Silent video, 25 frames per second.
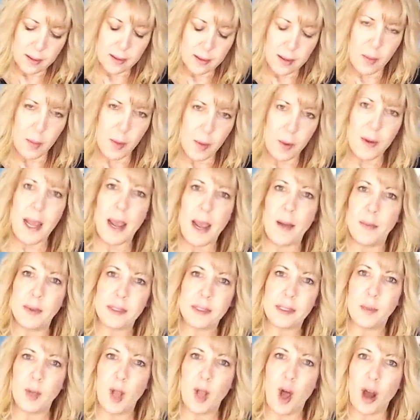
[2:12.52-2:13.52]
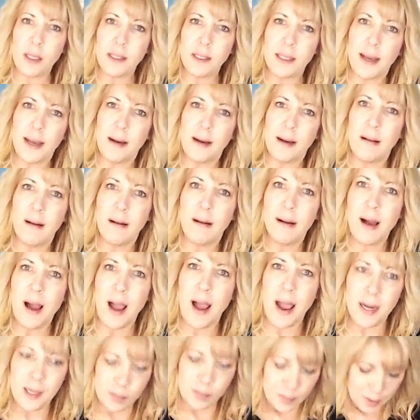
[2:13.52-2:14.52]
I'm okay with some long tail
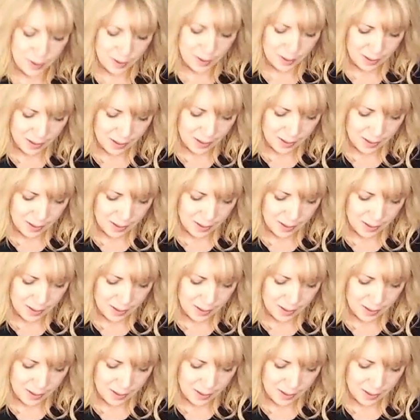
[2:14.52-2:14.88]
items.